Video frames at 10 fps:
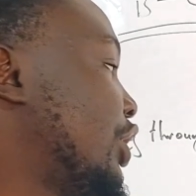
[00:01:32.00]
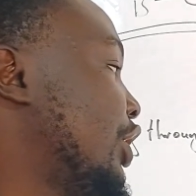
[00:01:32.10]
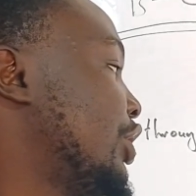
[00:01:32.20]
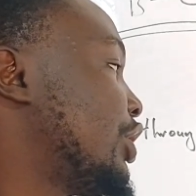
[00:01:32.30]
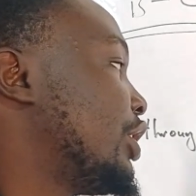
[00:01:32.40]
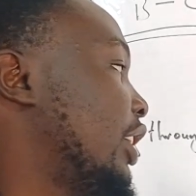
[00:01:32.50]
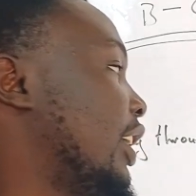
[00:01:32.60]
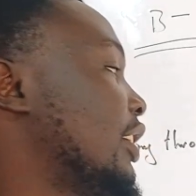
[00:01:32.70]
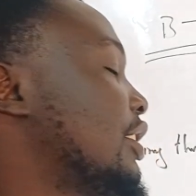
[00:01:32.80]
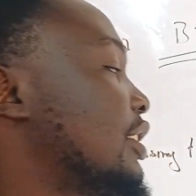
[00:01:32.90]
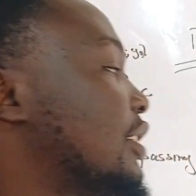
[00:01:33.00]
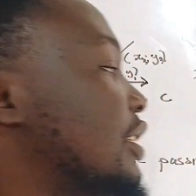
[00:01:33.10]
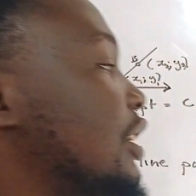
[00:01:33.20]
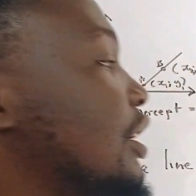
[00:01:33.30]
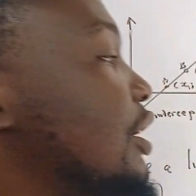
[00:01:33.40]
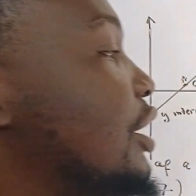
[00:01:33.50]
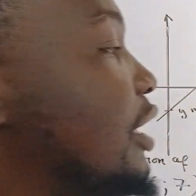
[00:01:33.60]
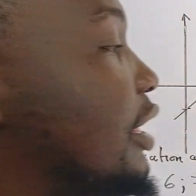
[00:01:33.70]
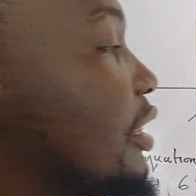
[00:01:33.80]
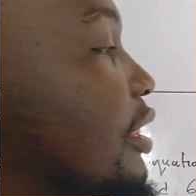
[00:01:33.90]
change in x,
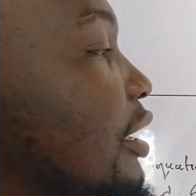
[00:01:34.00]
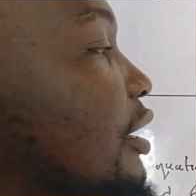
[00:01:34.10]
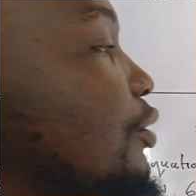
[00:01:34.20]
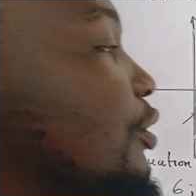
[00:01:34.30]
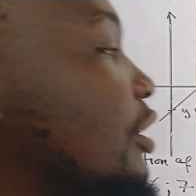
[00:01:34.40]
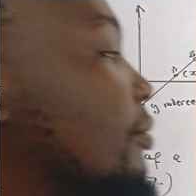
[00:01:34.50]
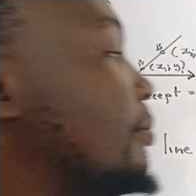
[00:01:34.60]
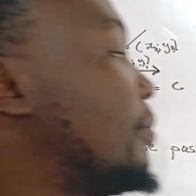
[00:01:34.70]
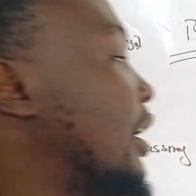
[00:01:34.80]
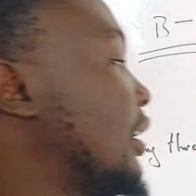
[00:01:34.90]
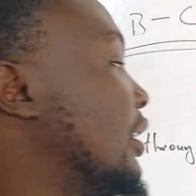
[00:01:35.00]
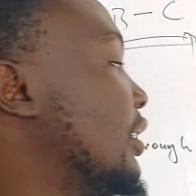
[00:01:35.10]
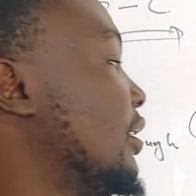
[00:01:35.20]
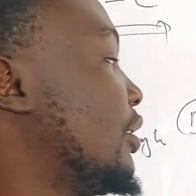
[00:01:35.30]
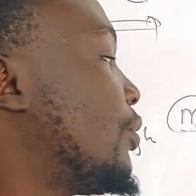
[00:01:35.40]
and then you can plug in the